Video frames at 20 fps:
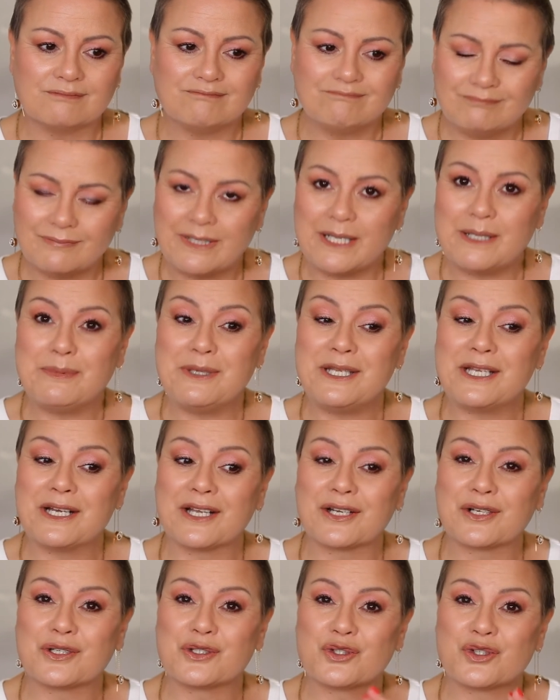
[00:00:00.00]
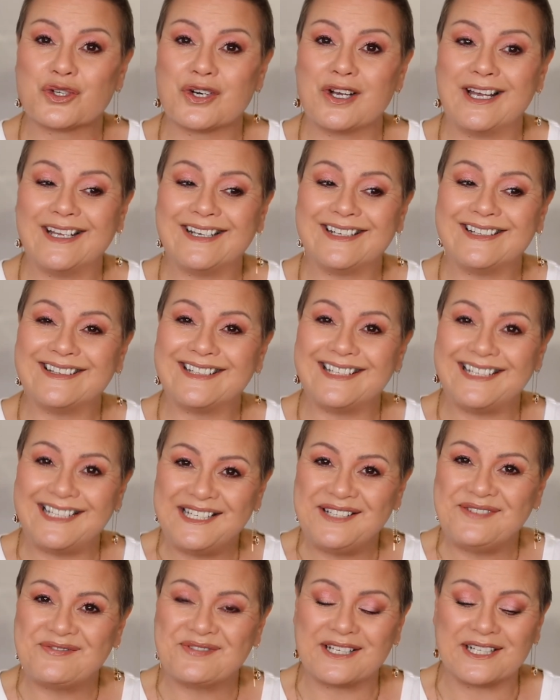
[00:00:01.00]
maybe I could try it in the
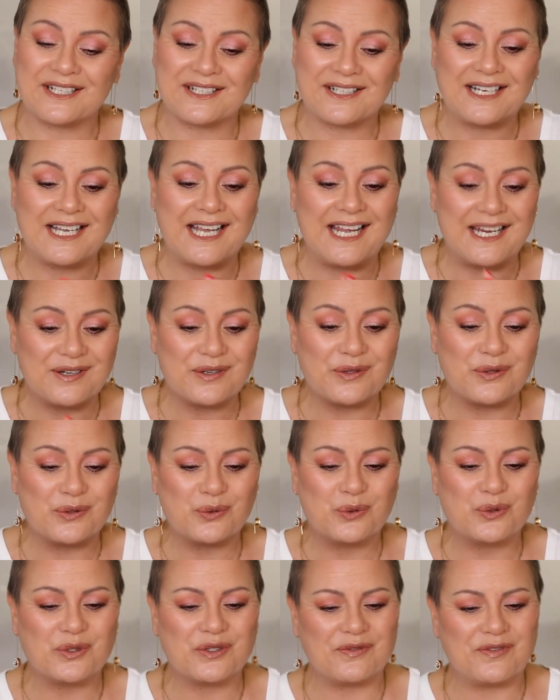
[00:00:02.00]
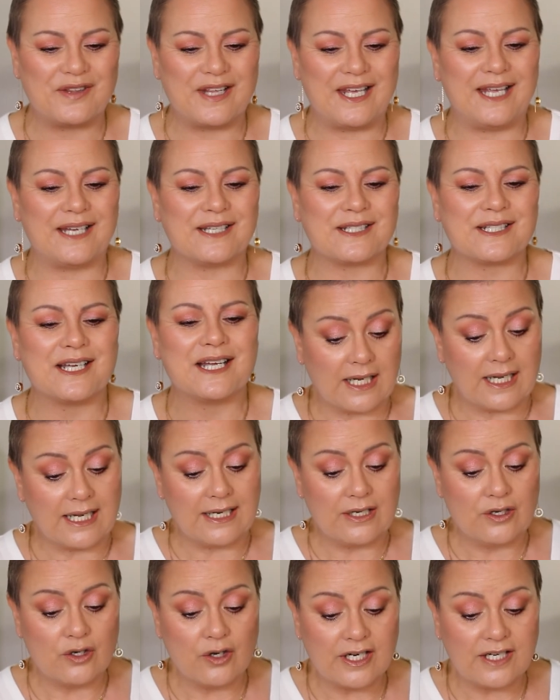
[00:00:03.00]
evening. I hadn't thought of that.
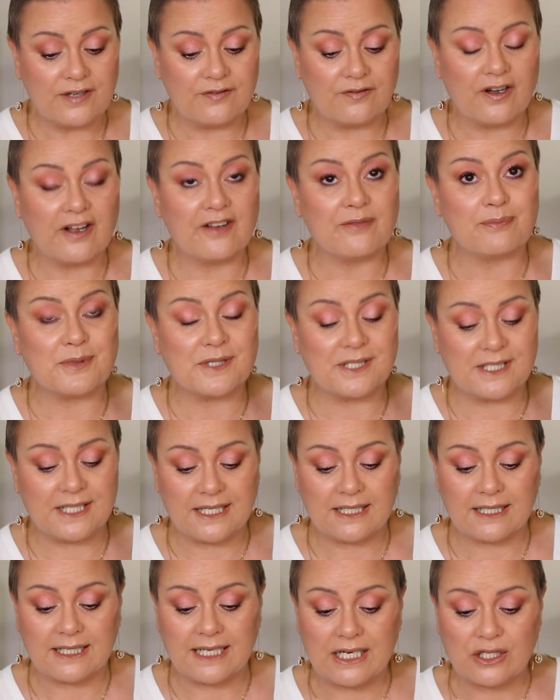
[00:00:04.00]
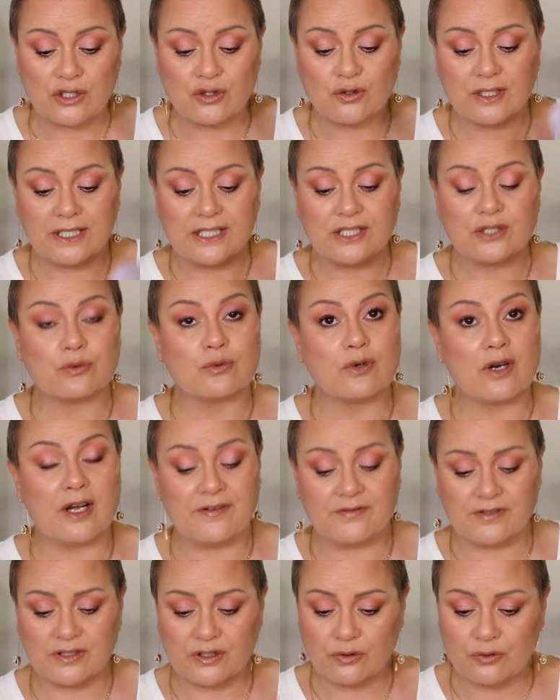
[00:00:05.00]
95% naturally
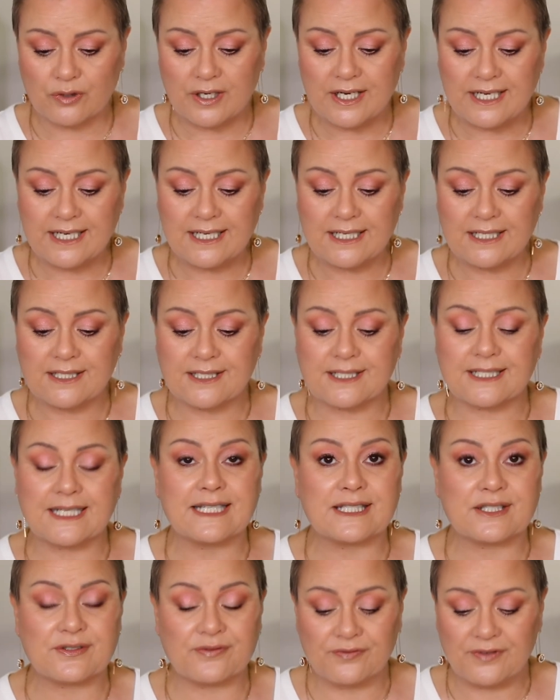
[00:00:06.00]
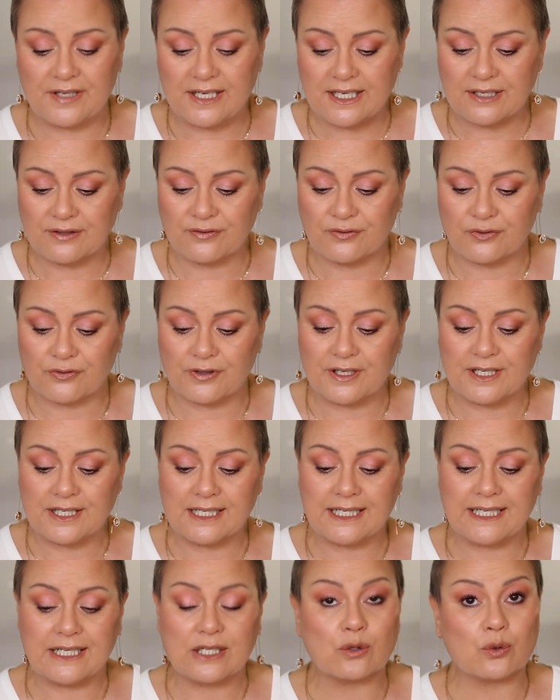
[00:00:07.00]
derived ingredients. It's vegan
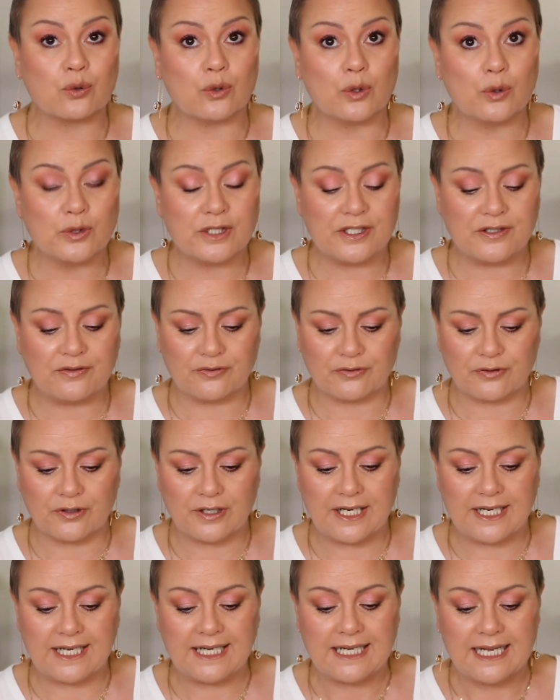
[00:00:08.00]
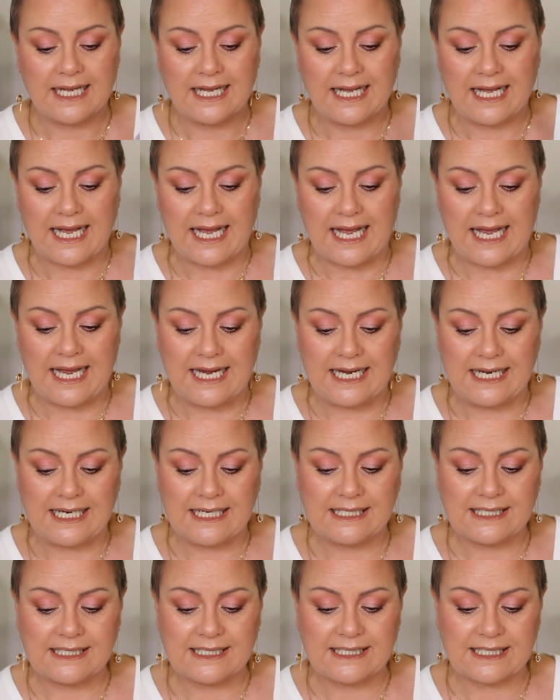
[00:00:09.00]
friendly, cruelty free,
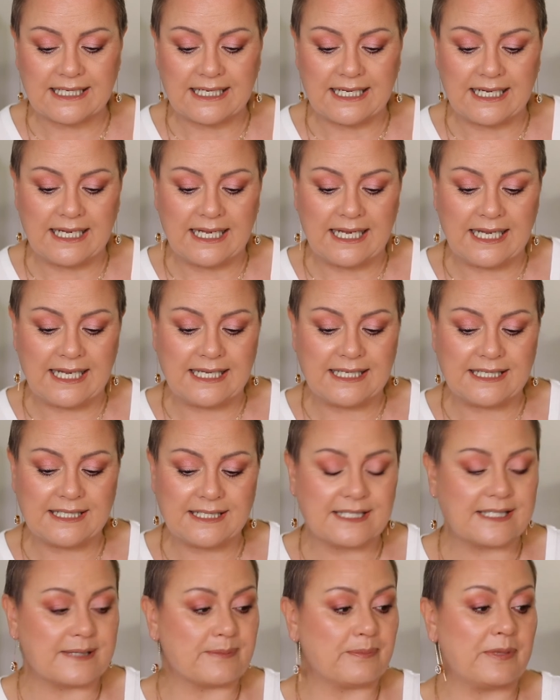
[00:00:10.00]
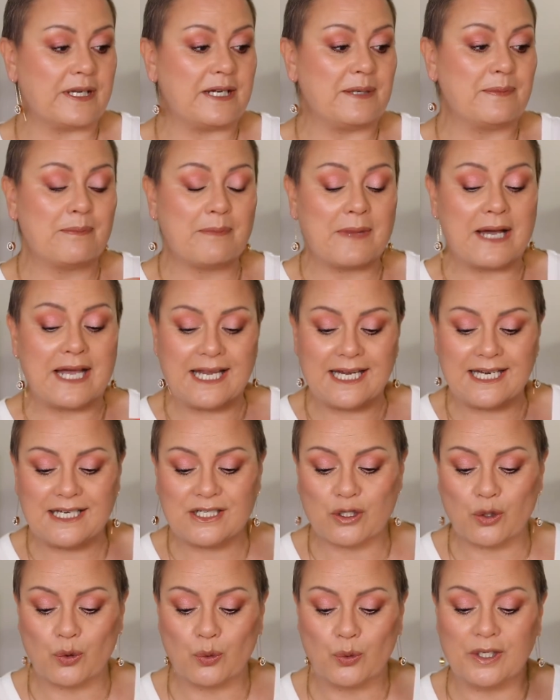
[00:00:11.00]
and has been
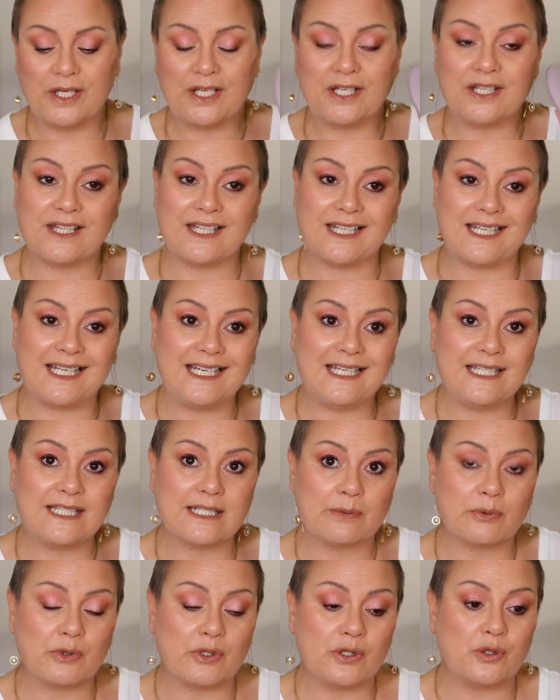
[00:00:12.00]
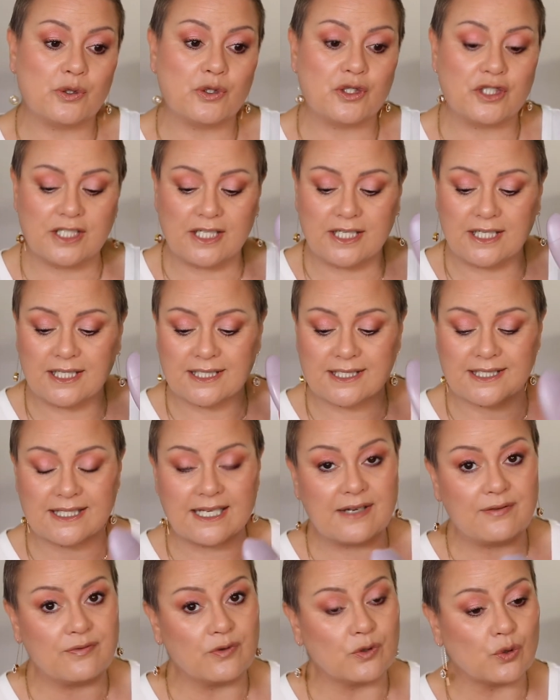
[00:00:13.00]
made with EWG
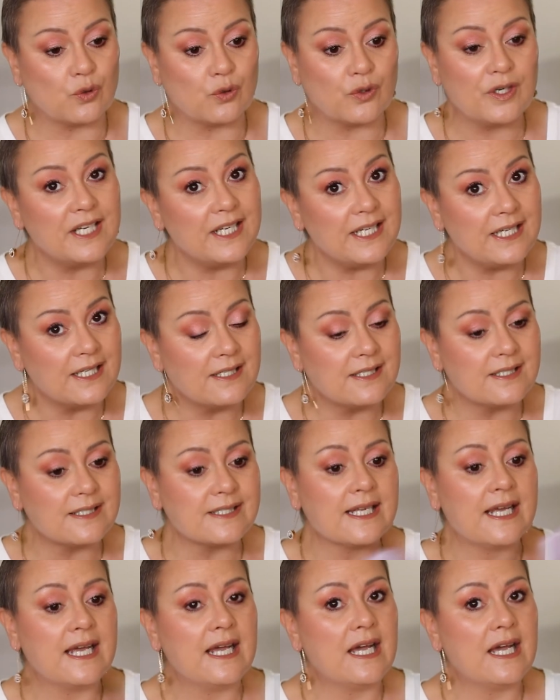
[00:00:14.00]
safe ingredients.